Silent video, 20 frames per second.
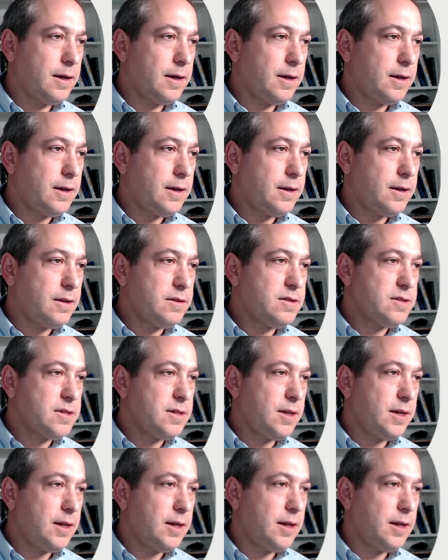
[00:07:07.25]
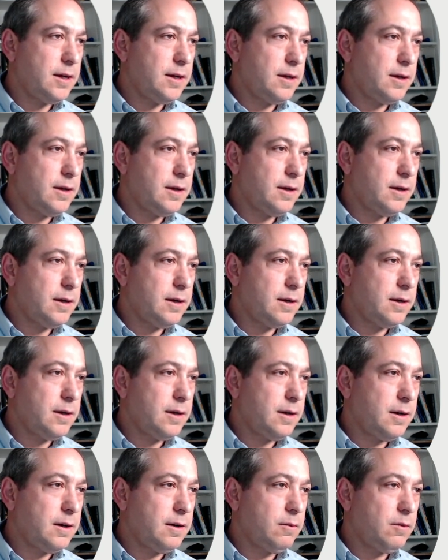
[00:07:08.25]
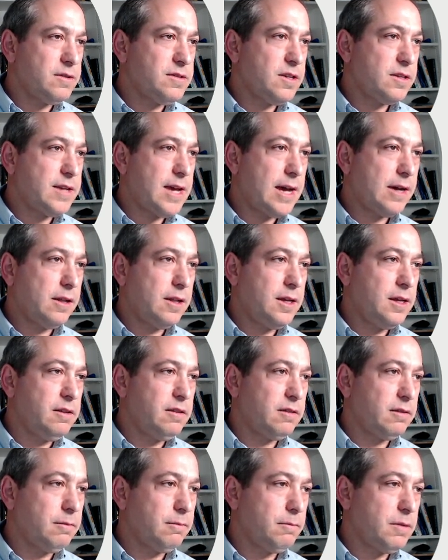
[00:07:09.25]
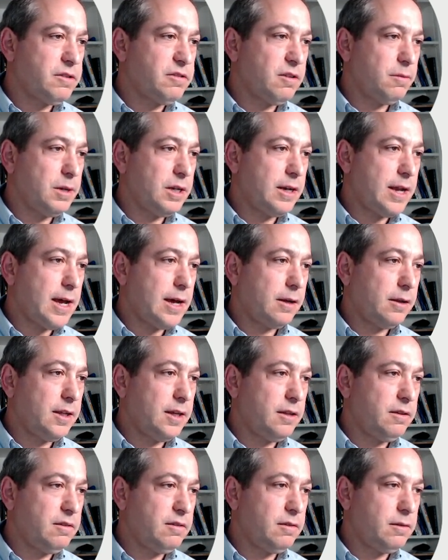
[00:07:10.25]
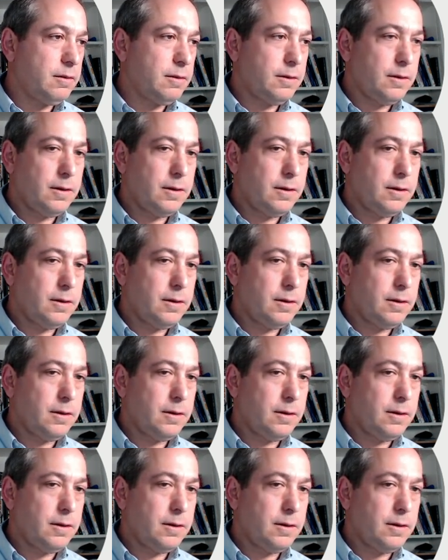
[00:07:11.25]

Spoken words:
let's see, was it tag leads? Must have been tag leads.